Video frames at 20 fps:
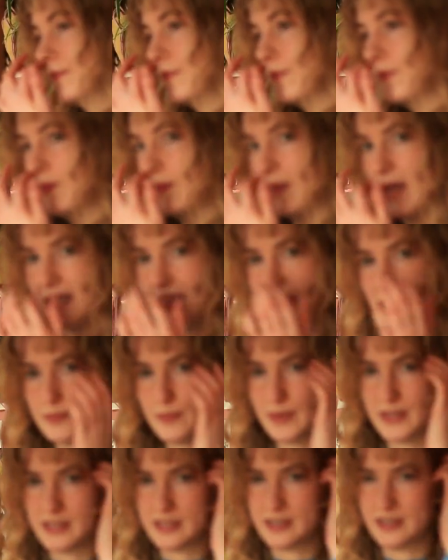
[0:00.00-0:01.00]
make this
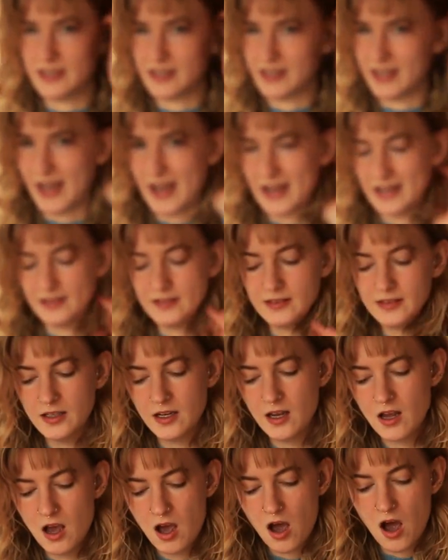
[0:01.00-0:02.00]
pattern again,
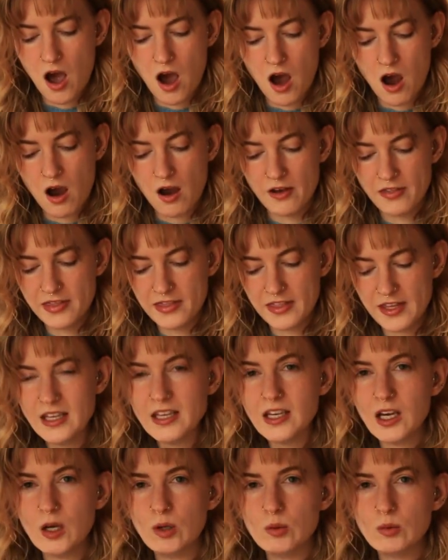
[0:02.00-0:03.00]
I
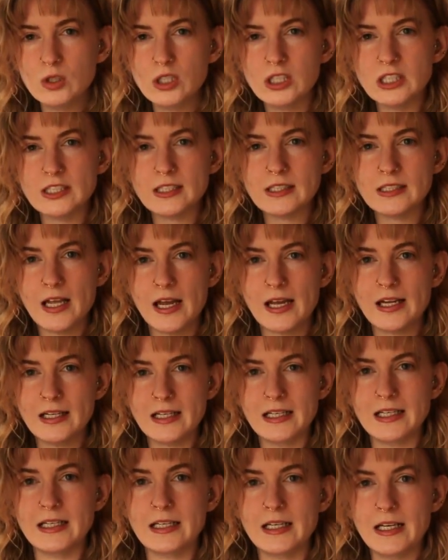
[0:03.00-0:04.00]
think I would
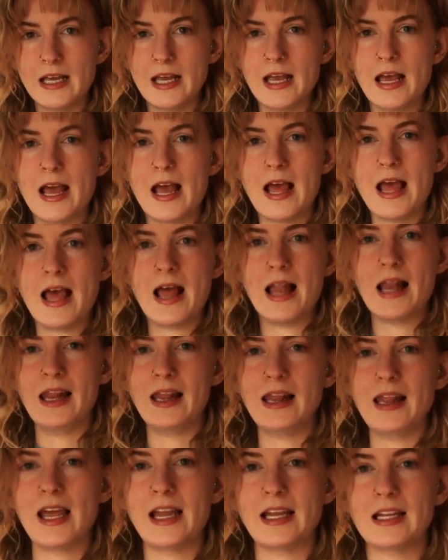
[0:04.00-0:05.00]
slightly
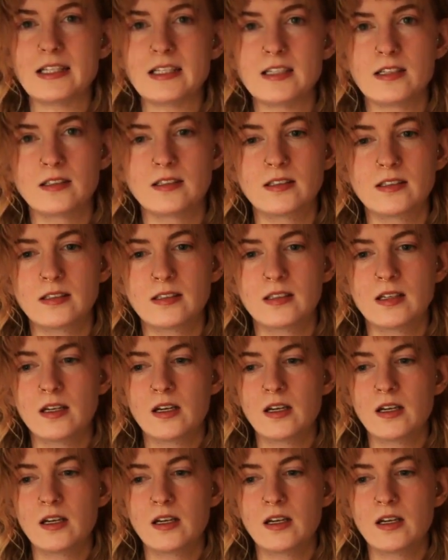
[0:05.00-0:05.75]
lengthen